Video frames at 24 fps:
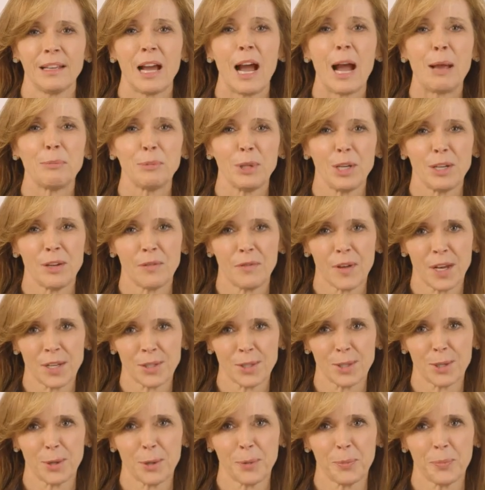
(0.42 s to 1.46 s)
I'm Linda
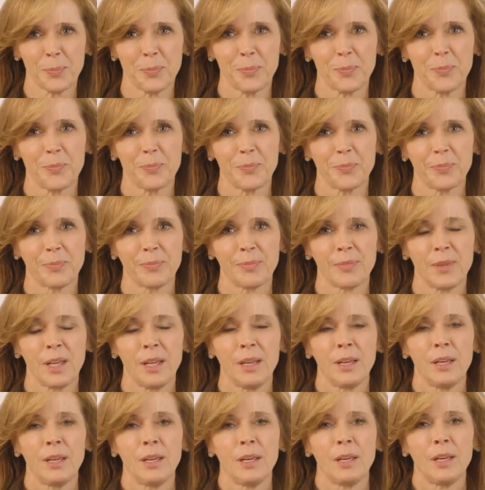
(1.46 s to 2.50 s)
Vester.
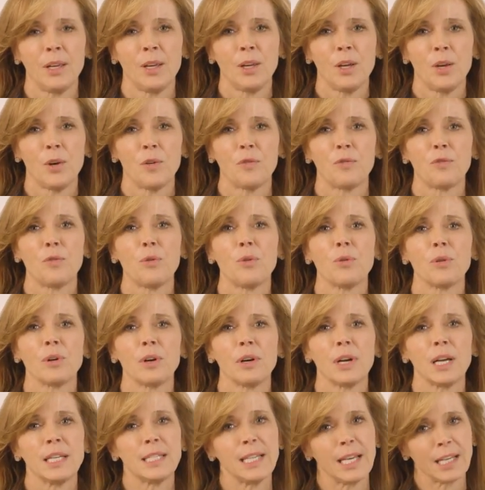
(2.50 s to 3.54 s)

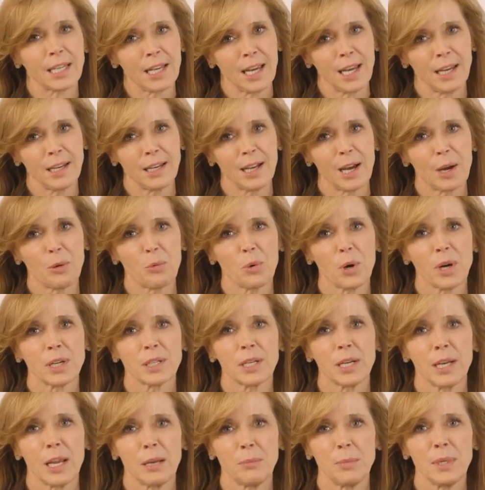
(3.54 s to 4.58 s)
For a decade, I
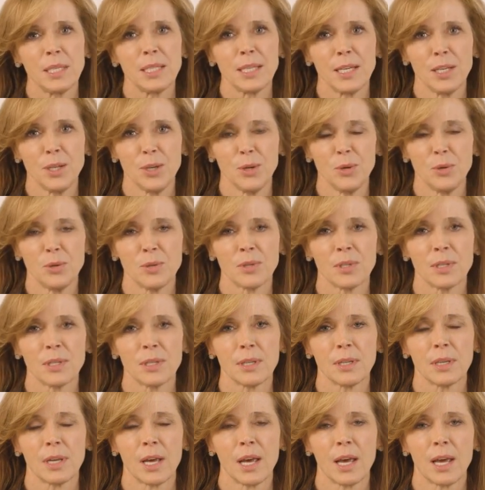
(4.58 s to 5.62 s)
worked at NBC News
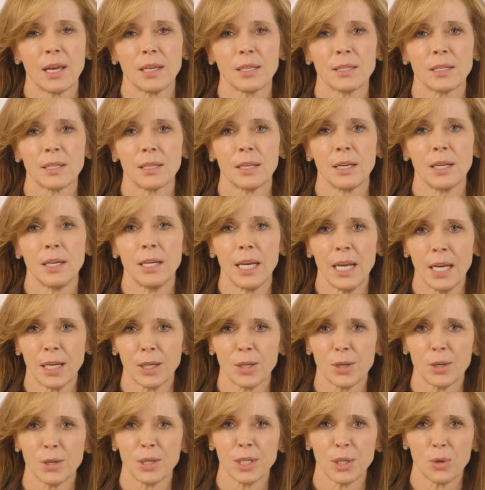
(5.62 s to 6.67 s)
as an
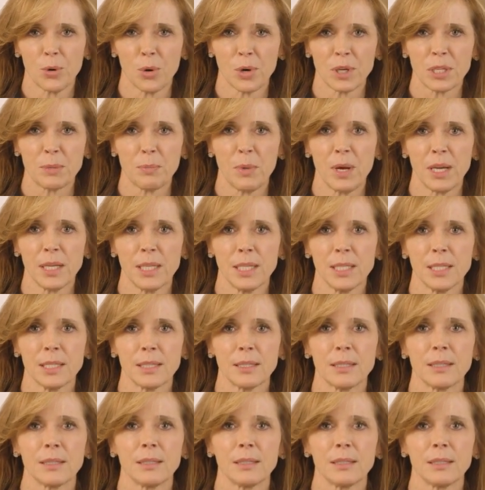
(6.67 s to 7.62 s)
anchor and correspondent.